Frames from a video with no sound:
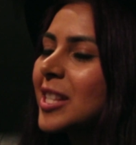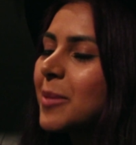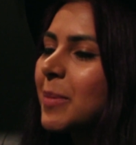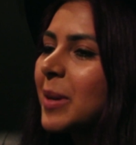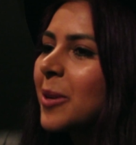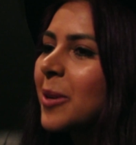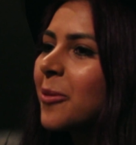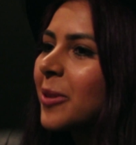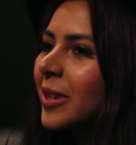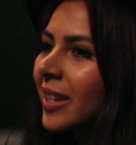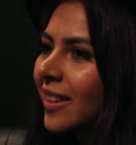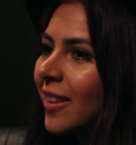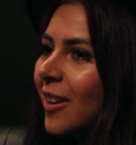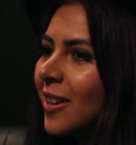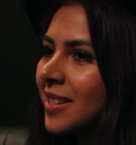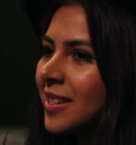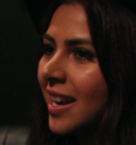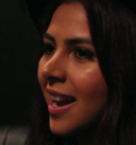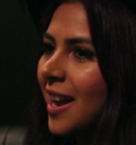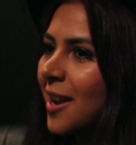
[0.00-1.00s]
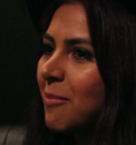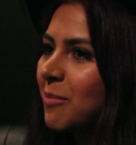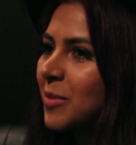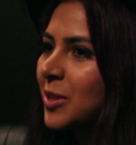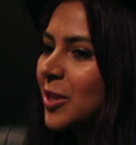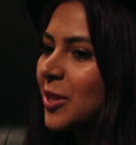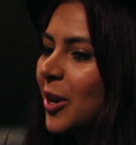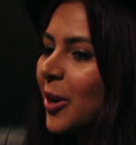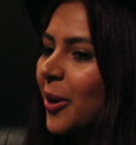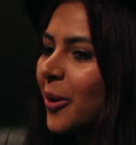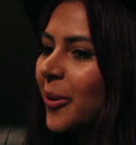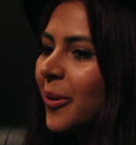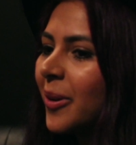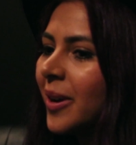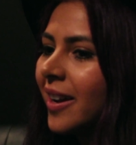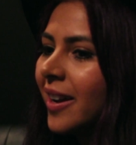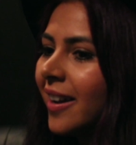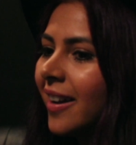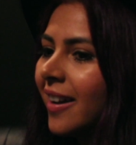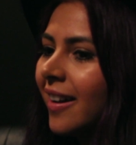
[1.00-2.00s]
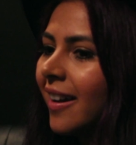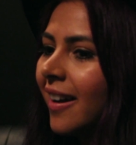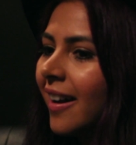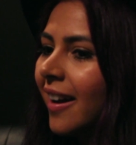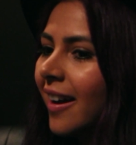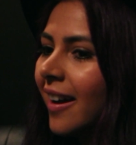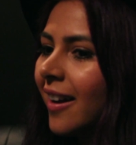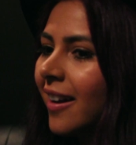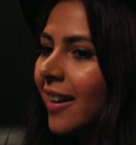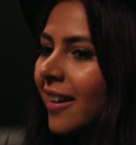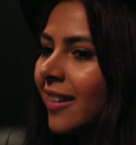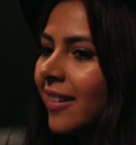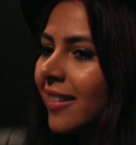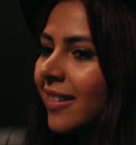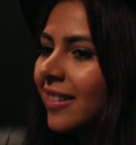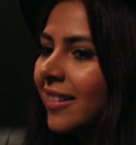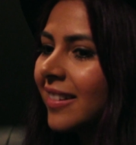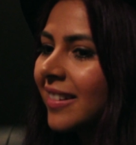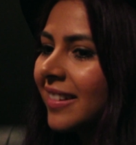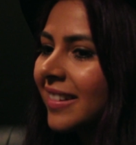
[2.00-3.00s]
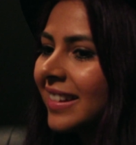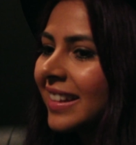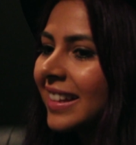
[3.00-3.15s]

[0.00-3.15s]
It's been a really long time, so uh,